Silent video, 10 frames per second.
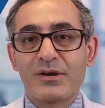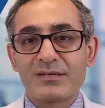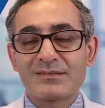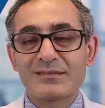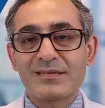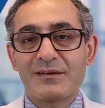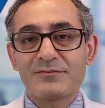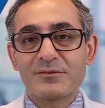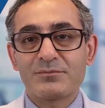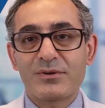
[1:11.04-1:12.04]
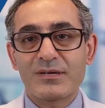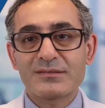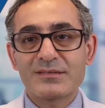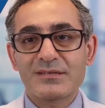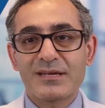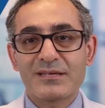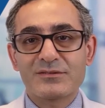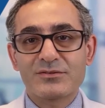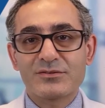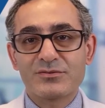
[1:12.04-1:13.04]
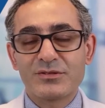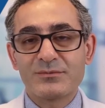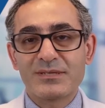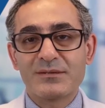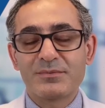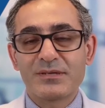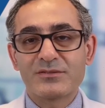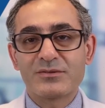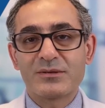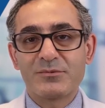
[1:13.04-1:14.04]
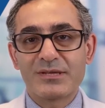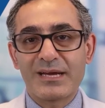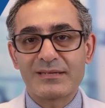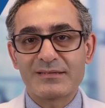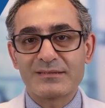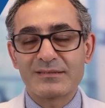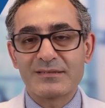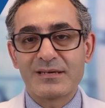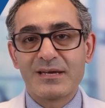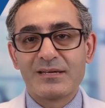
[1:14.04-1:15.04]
process after prostate cancer treatment depends on the modality.